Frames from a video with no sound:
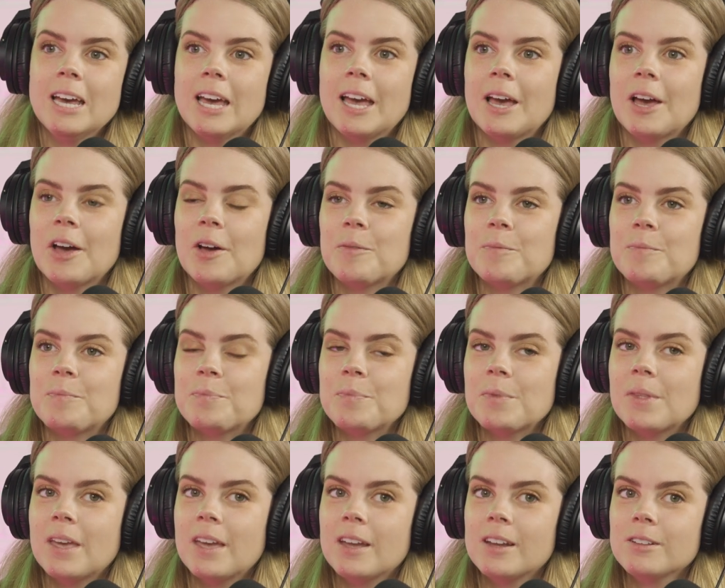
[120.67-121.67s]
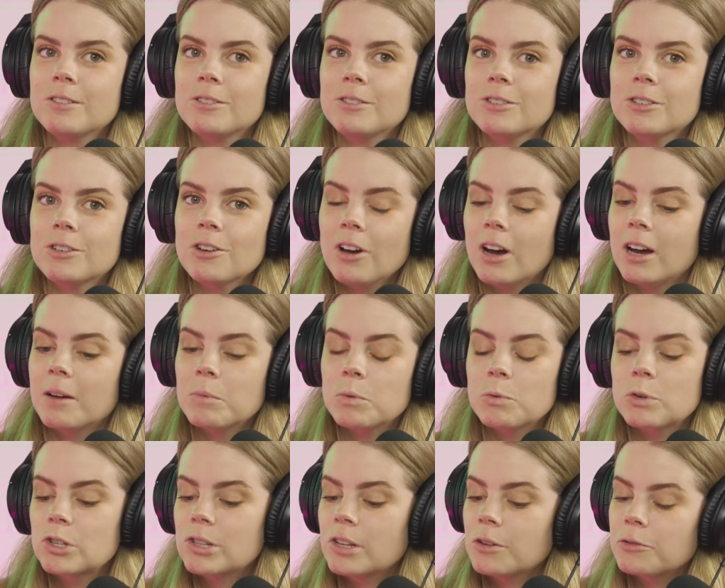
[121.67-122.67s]
I'm
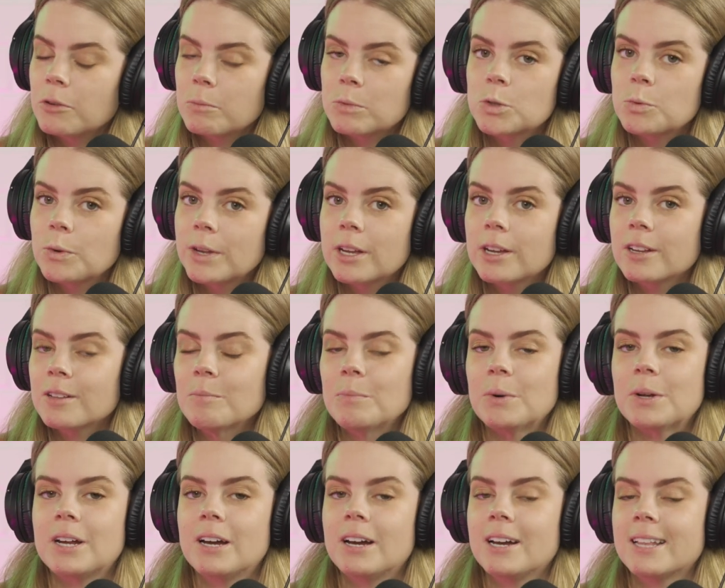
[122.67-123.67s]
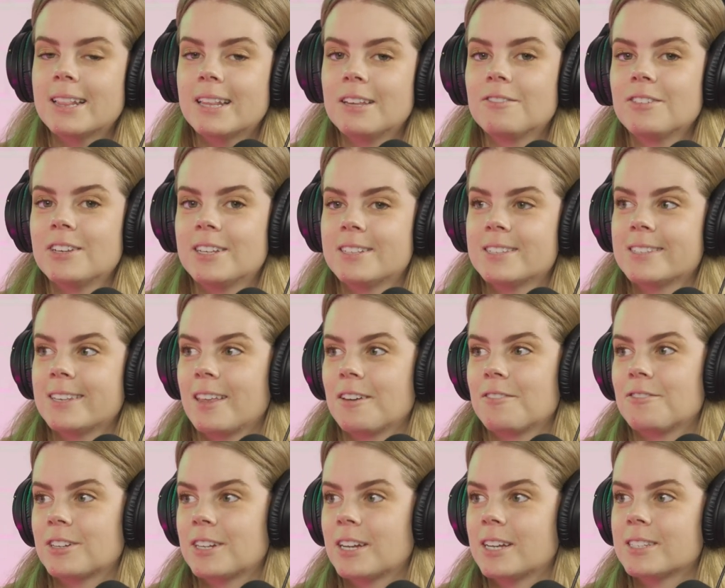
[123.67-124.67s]
originally from Sweden, but I live in South
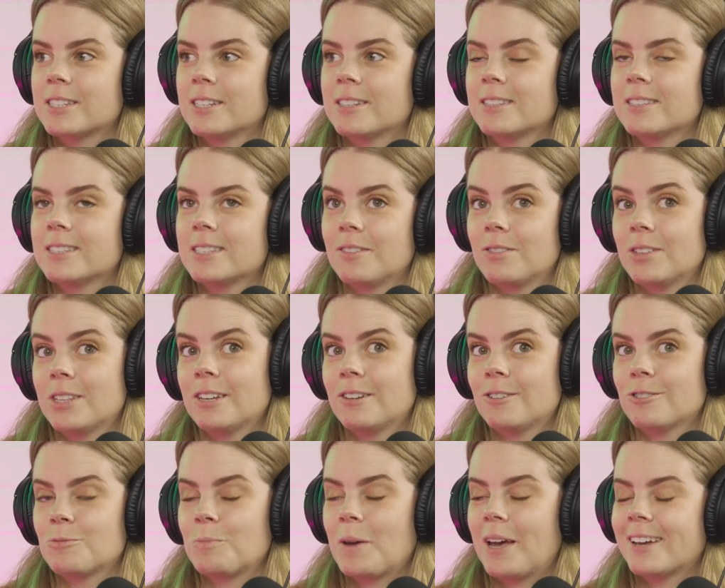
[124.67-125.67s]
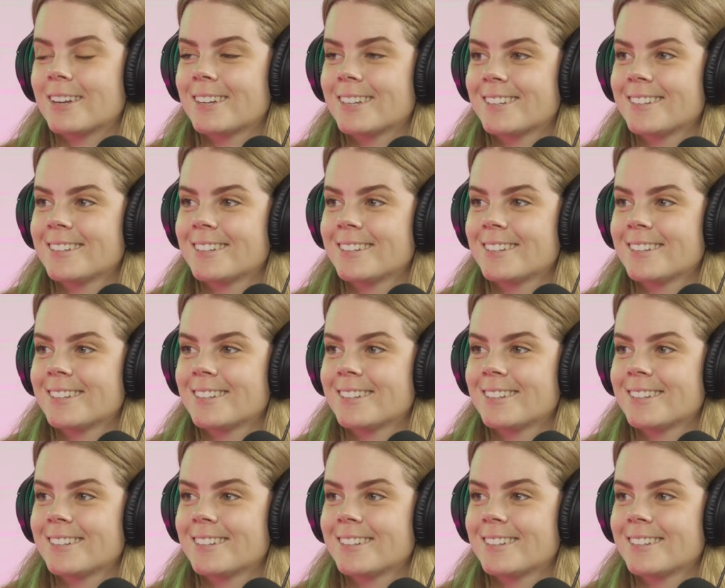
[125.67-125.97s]
Africa since 7 years back.